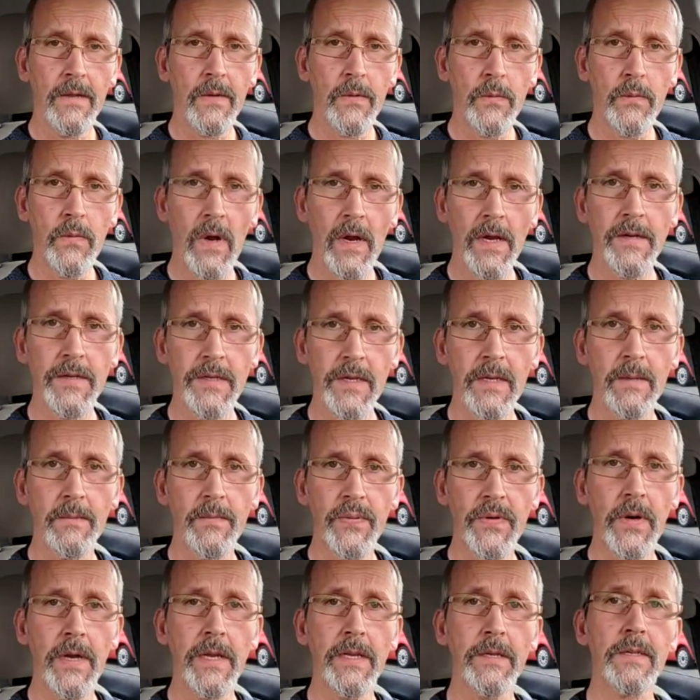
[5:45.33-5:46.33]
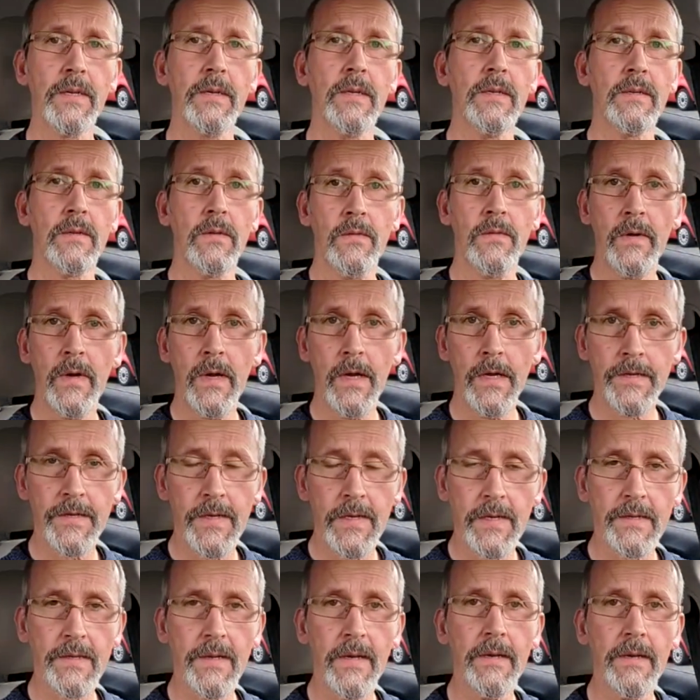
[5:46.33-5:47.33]
the rising prices, the
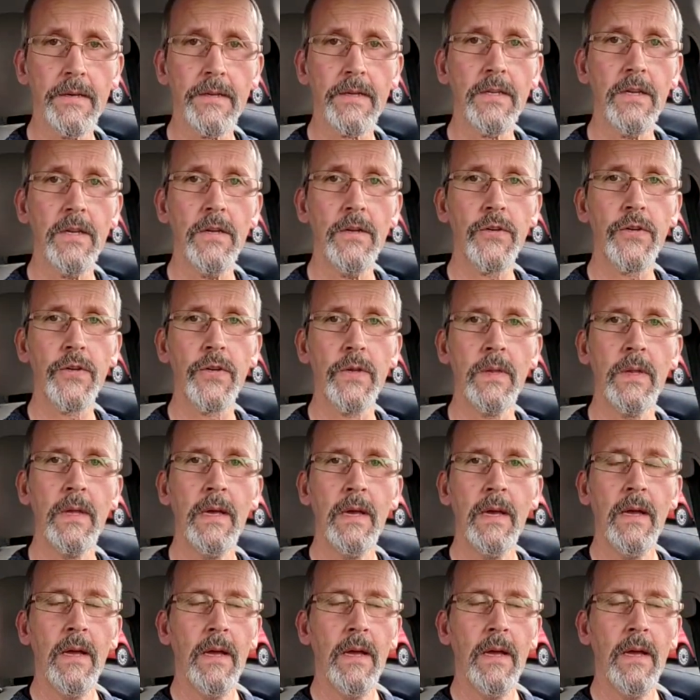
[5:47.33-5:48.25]
rising taxation,